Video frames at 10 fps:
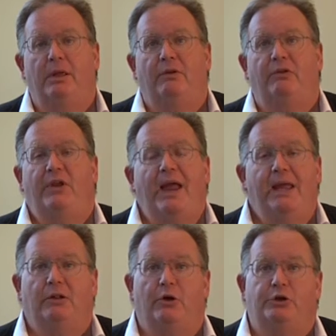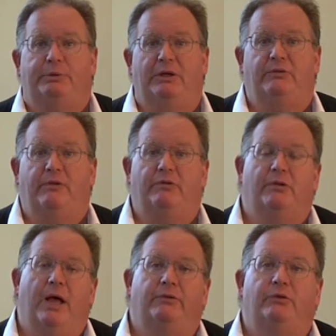The second large piece of this
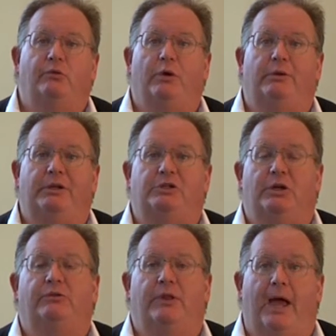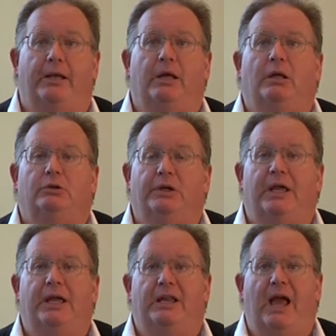class is going to be just that,
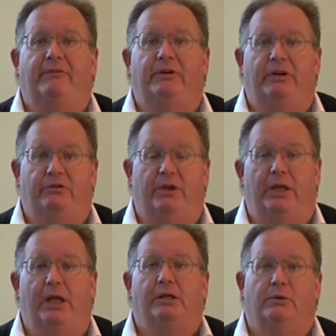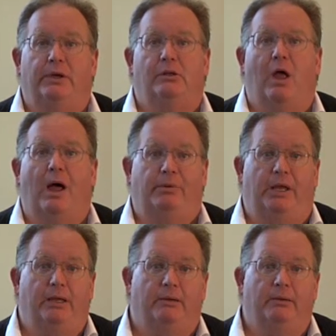looking at advocacy, including
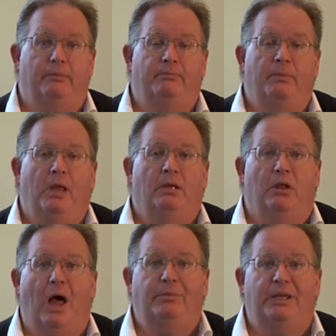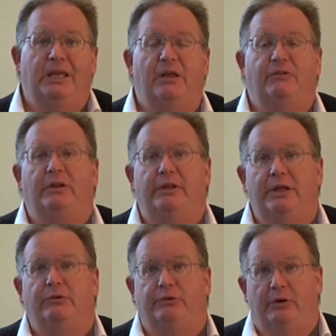lobbying. Lobbying is a
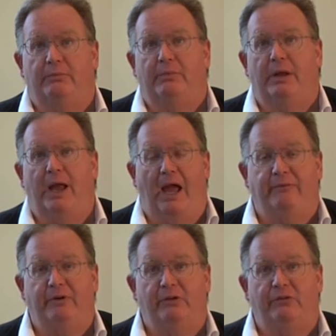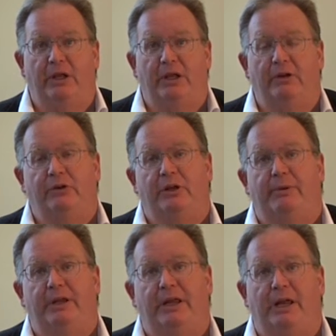legal term. Advocacy is a
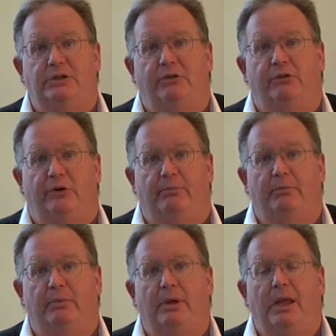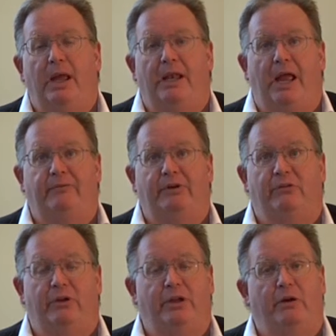communications term, and
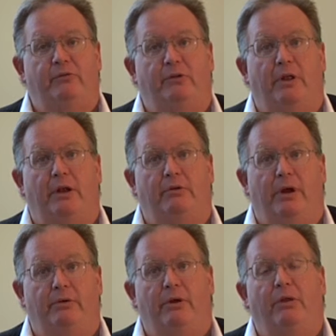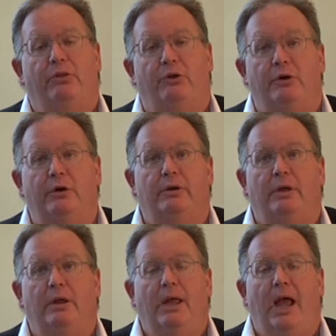advocacy covers a lot of ground. Third,
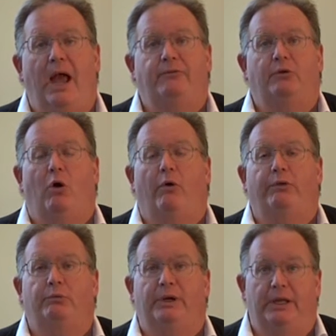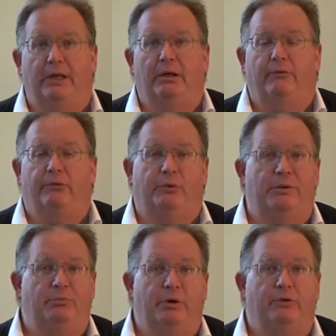after all the reading of
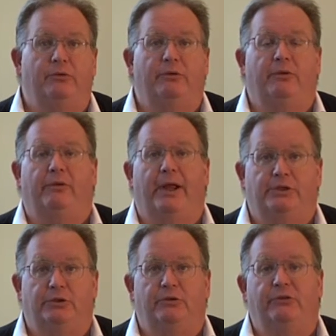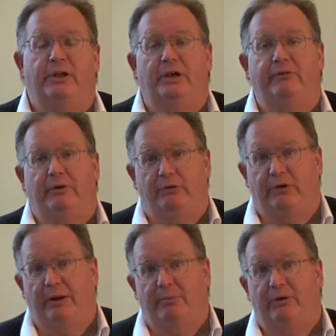3 books, the lectures, the interview
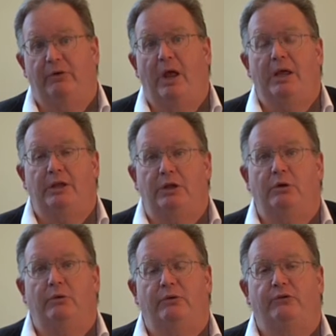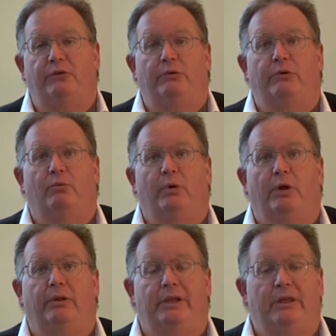segments, you, the student,
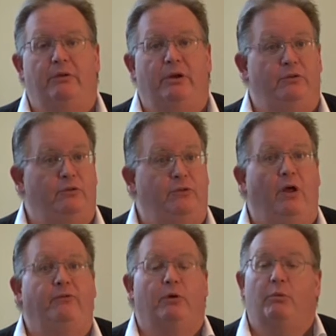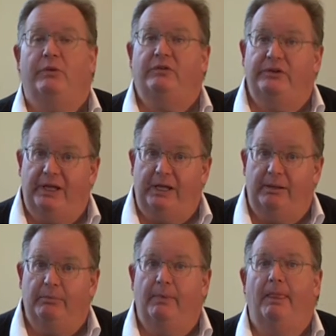will, either as yourself or with a
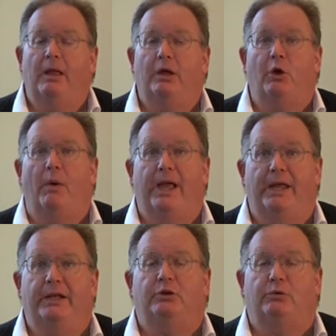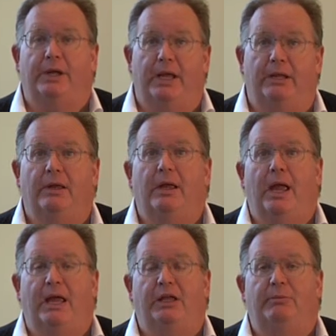team, go ahead and create
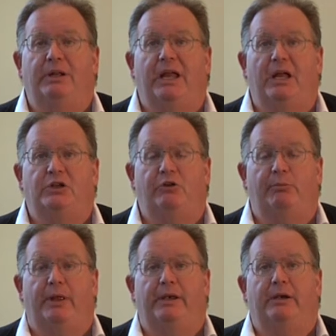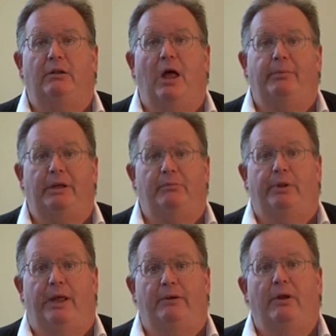a communications plan and a lobbying
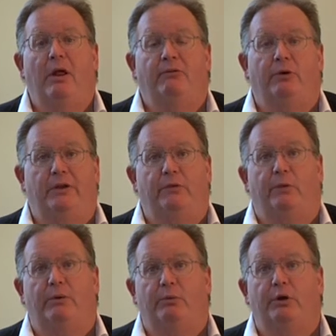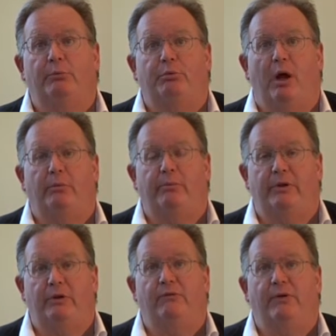plan for either a real problem
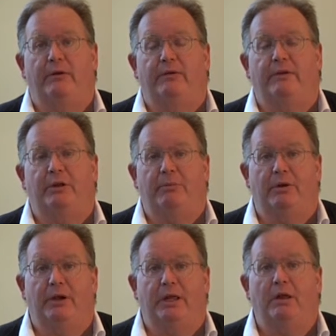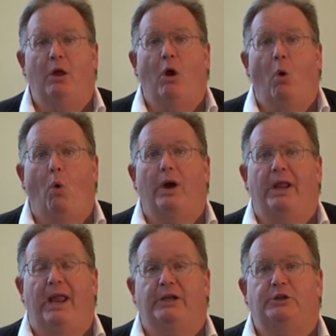that you found in the community or
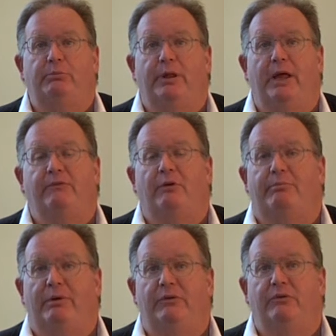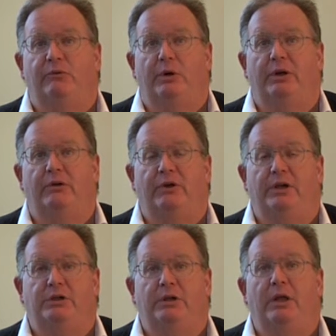an action plan for a business
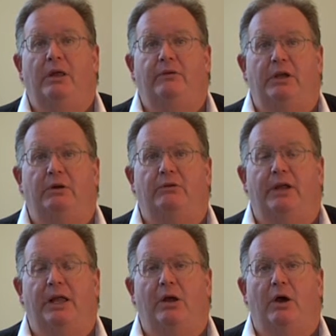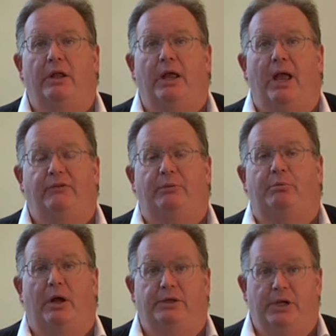organization that you're taking on as a
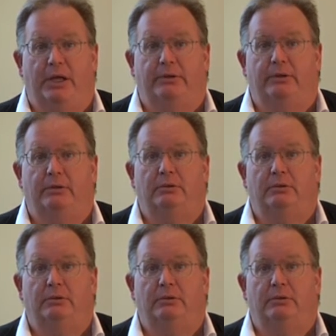project.